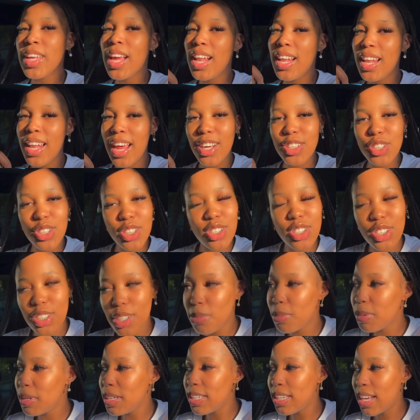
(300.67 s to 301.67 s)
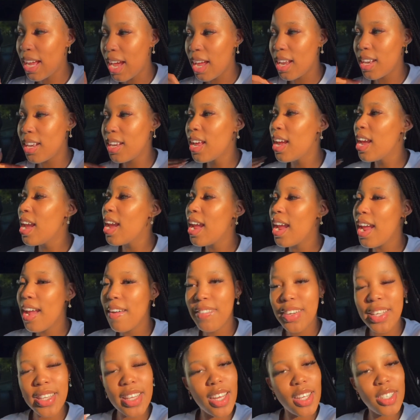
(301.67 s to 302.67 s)
Lashes should be done.
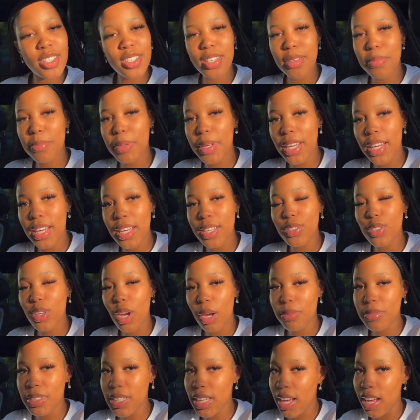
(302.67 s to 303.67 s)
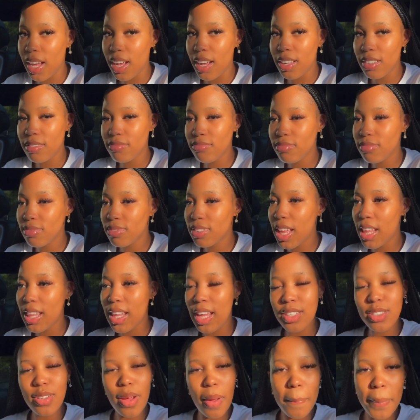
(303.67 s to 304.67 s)
Everything should be top tier. And
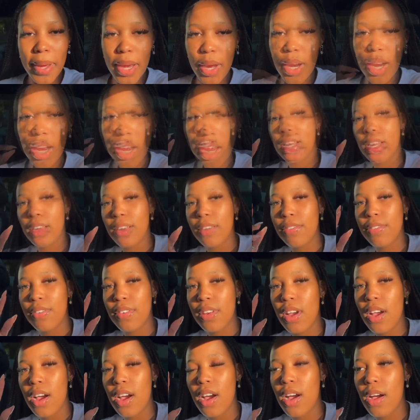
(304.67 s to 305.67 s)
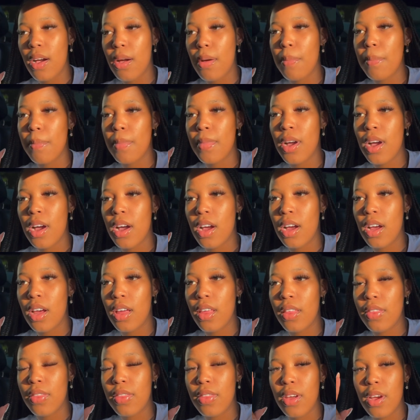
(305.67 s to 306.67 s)
that's on period. I'm gonna
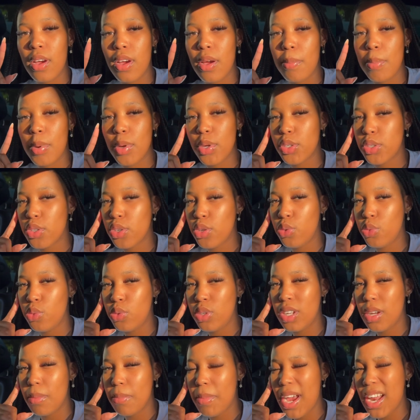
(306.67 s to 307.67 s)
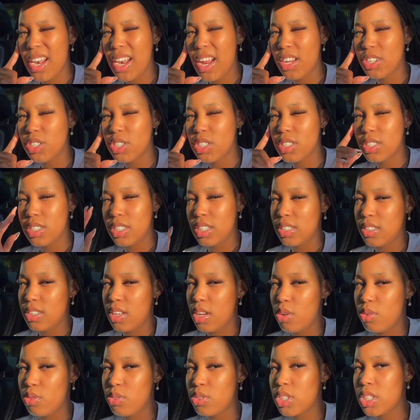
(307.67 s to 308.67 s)
leave the person who did my lashes
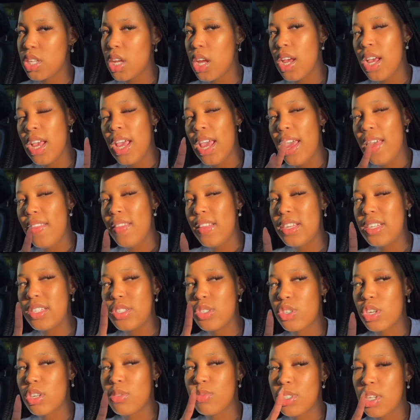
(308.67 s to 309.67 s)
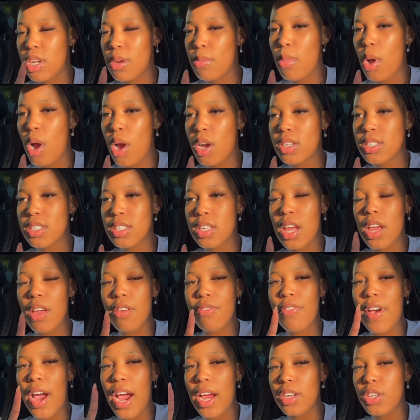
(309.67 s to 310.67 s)
details in the description box
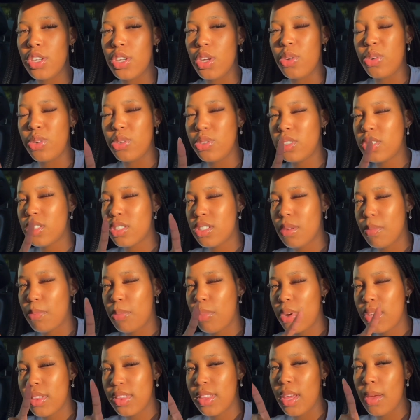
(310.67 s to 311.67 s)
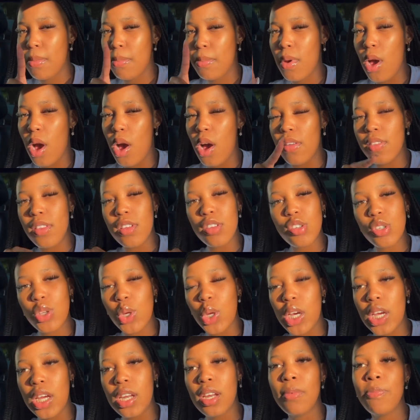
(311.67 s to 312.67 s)
if I don't put them on the
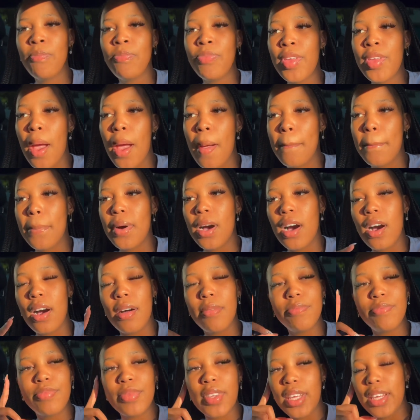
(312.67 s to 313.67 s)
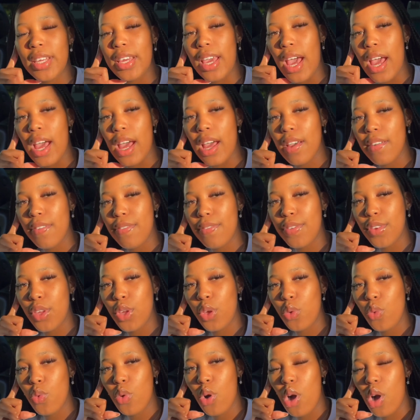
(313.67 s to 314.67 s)
screen. But yeah, if
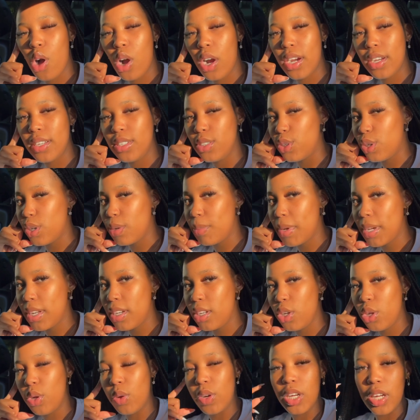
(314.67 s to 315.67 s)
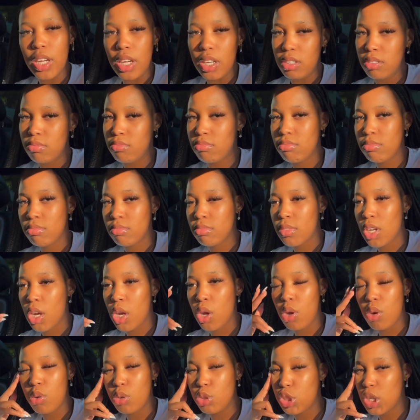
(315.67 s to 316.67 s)
you are in Durban, you can
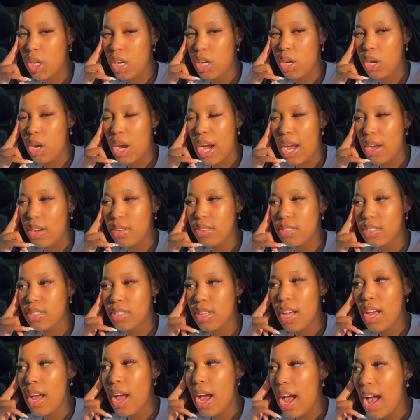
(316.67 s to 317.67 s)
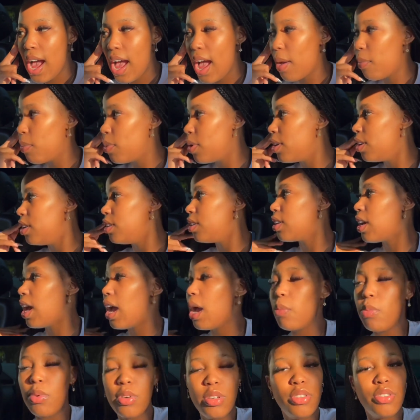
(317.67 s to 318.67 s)
go check her out. I would
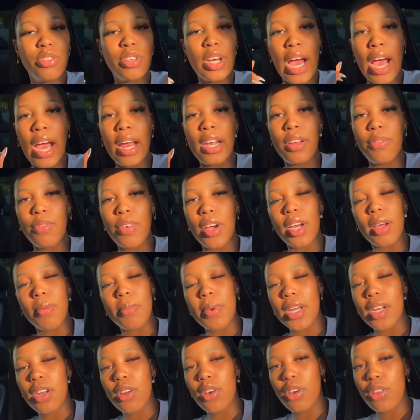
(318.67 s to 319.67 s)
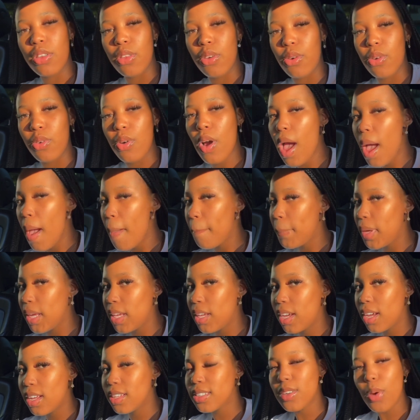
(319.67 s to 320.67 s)
highly recommend her though,
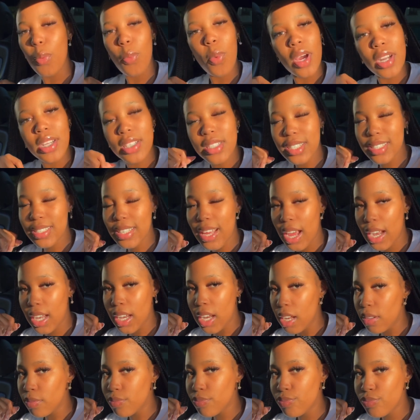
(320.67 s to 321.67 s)
because what is this, honey?